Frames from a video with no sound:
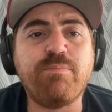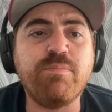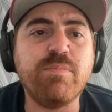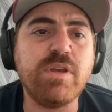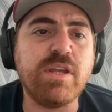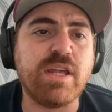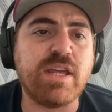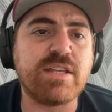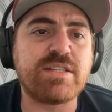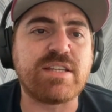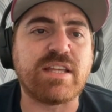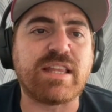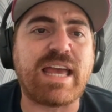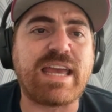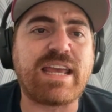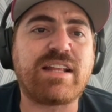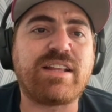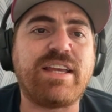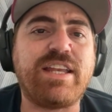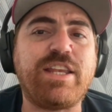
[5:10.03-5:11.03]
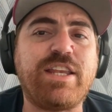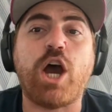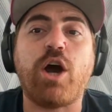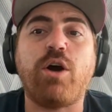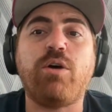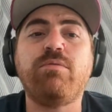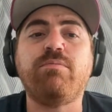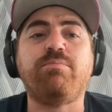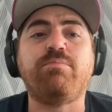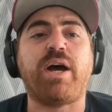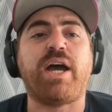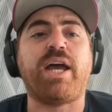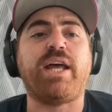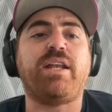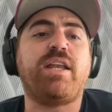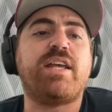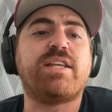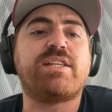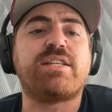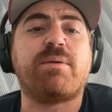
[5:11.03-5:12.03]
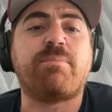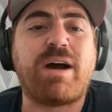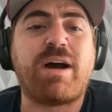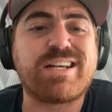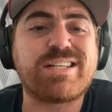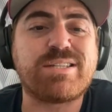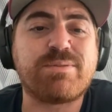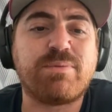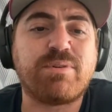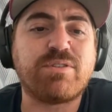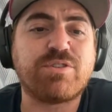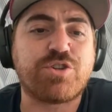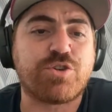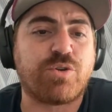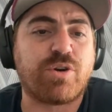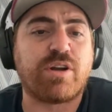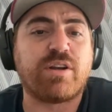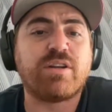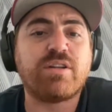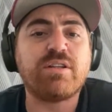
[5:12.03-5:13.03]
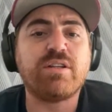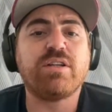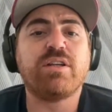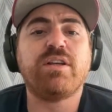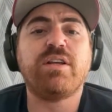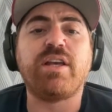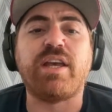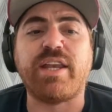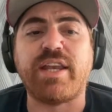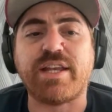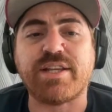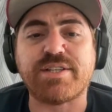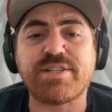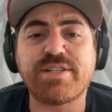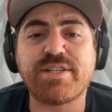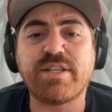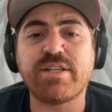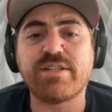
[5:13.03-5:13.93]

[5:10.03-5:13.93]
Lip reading: Is it likely? No, but is it possible? Sure, it is.